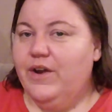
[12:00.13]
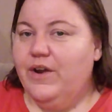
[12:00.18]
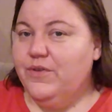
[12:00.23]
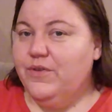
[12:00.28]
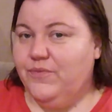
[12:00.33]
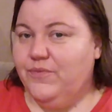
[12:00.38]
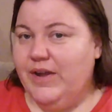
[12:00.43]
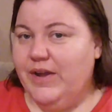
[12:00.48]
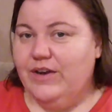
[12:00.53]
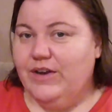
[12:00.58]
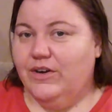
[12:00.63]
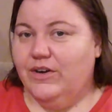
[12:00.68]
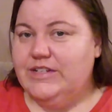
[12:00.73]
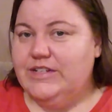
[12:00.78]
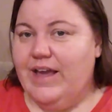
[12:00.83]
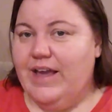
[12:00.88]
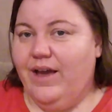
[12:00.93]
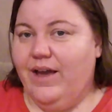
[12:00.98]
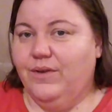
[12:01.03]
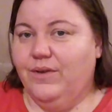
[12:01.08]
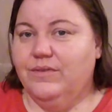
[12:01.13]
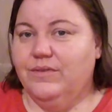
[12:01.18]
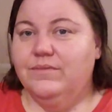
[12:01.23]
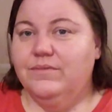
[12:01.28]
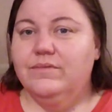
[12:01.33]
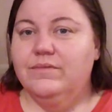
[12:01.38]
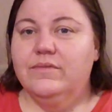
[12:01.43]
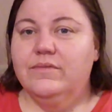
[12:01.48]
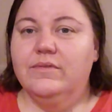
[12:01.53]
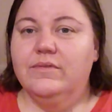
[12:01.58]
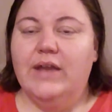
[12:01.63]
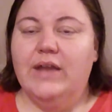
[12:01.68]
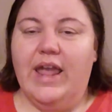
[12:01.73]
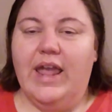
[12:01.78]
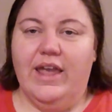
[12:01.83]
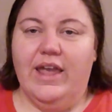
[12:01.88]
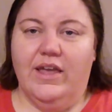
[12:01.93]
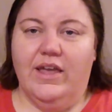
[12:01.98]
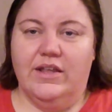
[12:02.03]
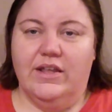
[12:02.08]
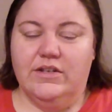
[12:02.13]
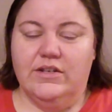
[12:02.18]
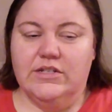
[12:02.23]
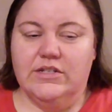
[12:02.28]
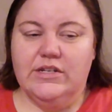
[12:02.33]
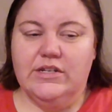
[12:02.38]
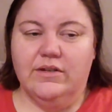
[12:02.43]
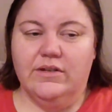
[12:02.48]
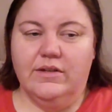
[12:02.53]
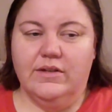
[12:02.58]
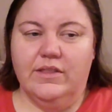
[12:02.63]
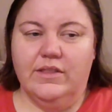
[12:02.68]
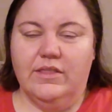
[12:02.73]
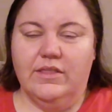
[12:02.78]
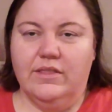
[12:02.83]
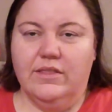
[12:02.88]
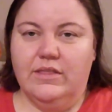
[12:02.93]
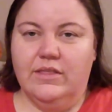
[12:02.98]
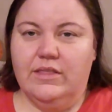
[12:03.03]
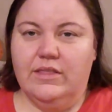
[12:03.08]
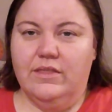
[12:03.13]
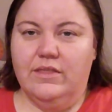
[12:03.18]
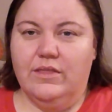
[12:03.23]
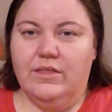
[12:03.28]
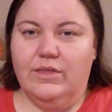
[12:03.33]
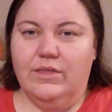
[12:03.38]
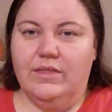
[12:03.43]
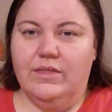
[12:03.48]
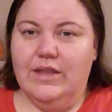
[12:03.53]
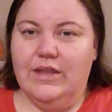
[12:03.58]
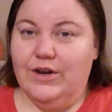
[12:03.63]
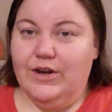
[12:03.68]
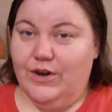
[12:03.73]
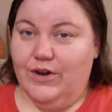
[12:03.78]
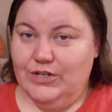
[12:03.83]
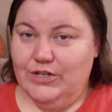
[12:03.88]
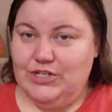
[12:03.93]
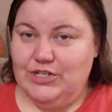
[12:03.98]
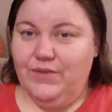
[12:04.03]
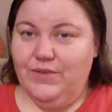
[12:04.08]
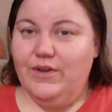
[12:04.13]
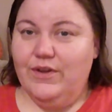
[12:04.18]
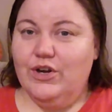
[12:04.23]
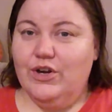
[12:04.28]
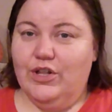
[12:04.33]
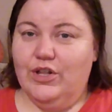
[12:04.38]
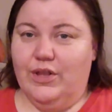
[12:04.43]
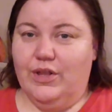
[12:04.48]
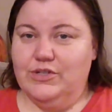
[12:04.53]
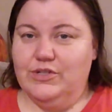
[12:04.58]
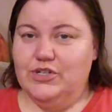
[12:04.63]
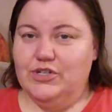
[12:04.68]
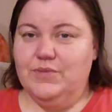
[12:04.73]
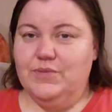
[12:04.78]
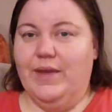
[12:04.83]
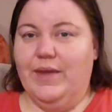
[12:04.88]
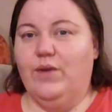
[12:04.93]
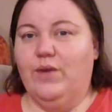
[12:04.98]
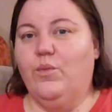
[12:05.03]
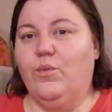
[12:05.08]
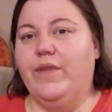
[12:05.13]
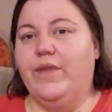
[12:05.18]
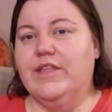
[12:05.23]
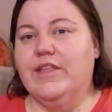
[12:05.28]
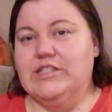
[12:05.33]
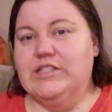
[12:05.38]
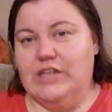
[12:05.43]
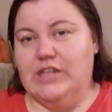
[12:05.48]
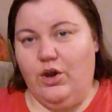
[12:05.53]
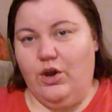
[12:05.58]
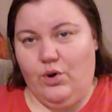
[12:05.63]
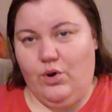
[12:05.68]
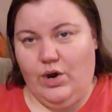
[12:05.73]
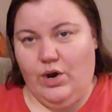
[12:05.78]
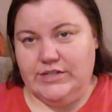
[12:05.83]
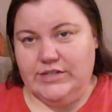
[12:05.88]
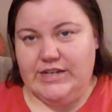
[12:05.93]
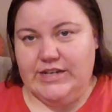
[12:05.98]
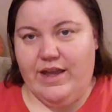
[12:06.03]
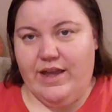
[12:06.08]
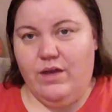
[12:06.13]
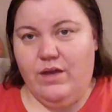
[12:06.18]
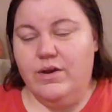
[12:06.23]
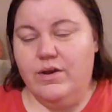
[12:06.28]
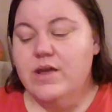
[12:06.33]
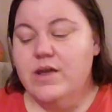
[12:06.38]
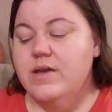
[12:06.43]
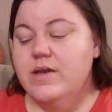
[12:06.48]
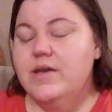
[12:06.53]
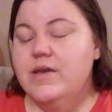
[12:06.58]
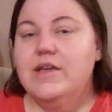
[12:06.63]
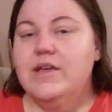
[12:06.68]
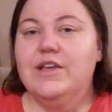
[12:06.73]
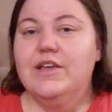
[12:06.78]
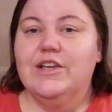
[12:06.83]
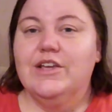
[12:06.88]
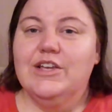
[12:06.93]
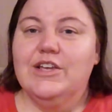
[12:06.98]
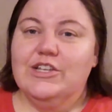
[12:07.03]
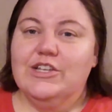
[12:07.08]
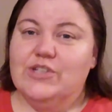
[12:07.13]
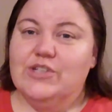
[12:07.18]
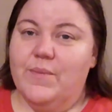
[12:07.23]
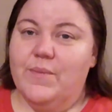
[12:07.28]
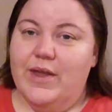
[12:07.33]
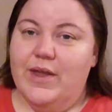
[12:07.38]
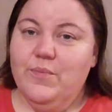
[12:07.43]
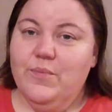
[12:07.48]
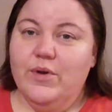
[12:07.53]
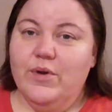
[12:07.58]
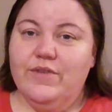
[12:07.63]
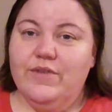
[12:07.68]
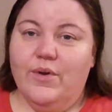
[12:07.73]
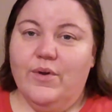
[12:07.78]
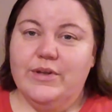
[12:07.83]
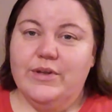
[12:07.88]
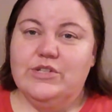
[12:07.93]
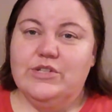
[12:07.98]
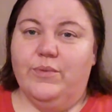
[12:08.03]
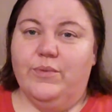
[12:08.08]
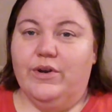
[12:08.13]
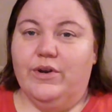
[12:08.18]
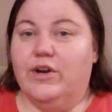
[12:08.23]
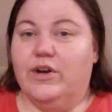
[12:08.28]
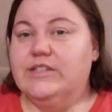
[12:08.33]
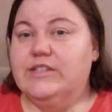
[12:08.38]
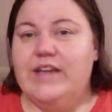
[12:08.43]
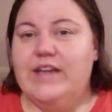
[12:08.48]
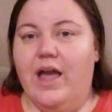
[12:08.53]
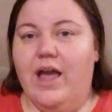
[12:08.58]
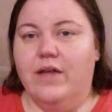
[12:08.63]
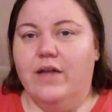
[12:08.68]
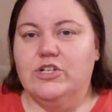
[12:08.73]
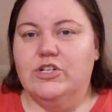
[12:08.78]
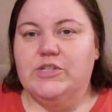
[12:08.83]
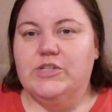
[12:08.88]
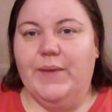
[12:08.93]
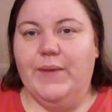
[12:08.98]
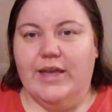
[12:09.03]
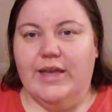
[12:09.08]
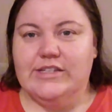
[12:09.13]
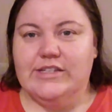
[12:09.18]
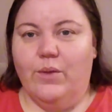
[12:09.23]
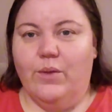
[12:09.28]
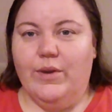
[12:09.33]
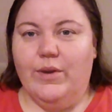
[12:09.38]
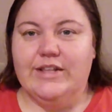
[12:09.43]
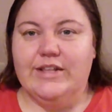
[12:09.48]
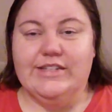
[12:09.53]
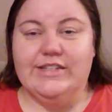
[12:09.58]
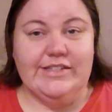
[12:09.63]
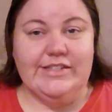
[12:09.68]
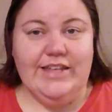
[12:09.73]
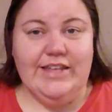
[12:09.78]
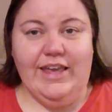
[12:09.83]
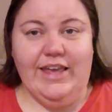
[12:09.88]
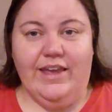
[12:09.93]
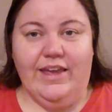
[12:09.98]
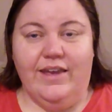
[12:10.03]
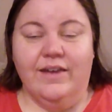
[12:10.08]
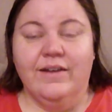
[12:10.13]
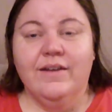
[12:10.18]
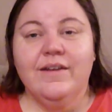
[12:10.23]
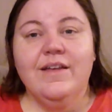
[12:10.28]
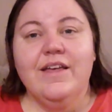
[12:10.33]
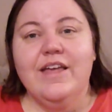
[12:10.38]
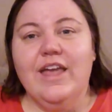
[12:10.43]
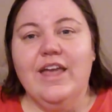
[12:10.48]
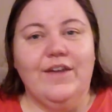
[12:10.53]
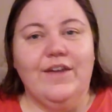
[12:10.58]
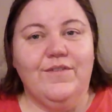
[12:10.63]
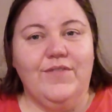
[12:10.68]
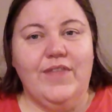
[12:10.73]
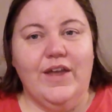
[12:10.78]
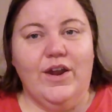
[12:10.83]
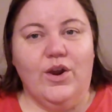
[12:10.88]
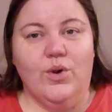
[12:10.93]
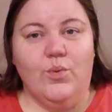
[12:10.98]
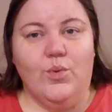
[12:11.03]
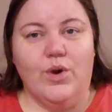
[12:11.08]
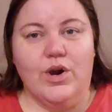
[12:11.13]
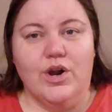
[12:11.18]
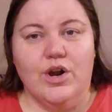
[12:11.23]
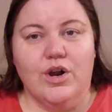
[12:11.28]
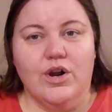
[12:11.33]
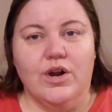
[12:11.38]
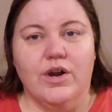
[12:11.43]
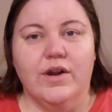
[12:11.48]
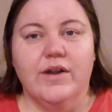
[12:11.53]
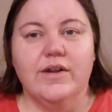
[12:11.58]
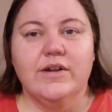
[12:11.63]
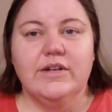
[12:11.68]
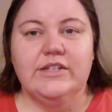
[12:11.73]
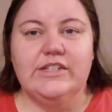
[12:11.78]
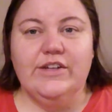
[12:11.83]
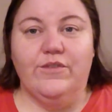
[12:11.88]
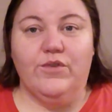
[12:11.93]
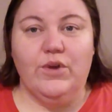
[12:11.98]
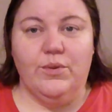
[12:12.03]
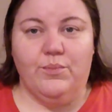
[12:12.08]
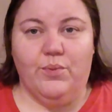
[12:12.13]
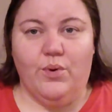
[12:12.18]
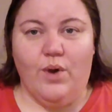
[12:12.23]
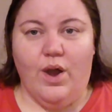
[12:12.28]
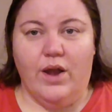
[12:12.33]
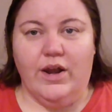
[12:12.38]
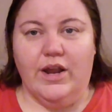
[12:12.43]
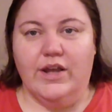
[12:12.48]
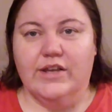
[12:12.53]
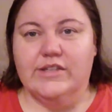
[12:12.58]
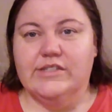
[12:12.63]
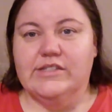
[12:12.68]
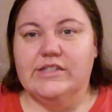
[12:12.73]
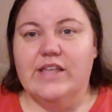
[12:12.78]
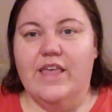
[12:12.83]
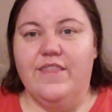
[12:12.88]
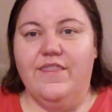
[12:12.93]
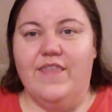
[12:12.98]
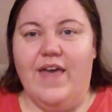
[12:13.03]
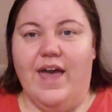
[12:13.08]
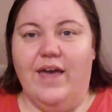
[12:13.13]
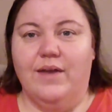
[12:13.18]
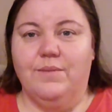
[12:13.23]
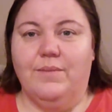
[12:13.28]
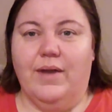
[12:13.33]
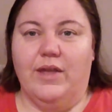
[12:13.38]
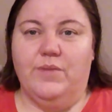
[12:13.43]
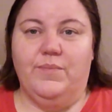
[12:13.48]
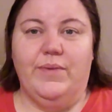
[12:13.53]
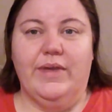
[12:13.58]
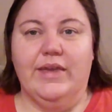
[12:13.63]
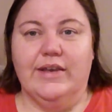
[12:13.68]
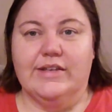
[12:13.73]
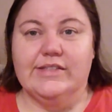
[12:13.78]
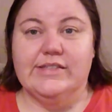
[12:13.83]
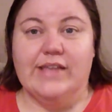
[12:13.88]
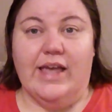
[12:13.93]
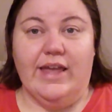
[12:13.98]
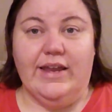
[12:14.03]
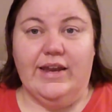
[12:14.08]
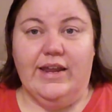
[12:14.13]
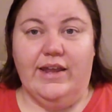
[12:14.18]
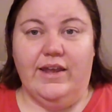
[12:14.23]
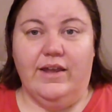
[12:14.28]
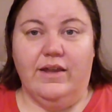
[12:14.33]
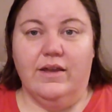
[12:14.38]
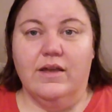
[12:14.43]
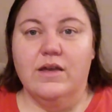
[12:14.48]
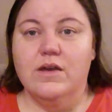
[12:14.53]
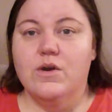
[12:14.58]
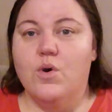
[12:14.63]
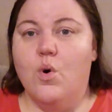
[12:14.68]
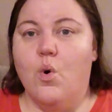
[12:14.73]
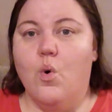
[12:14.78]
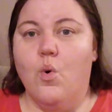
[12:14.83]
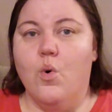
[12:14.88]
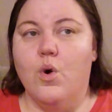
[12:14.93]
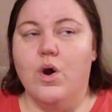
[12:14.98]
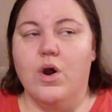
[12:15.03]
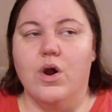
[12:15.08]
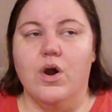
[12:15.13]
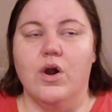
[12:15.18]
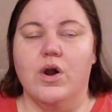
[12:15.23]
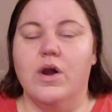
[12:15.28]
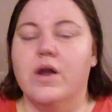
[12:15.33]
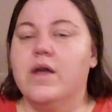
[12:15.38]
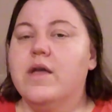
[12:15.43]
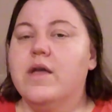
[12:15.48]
are 3 in our town, and there are 2 that are closer to me and 1 that's across town. So I made a point of going to the one across town just because I wanted to see if there were different products that might be exciting or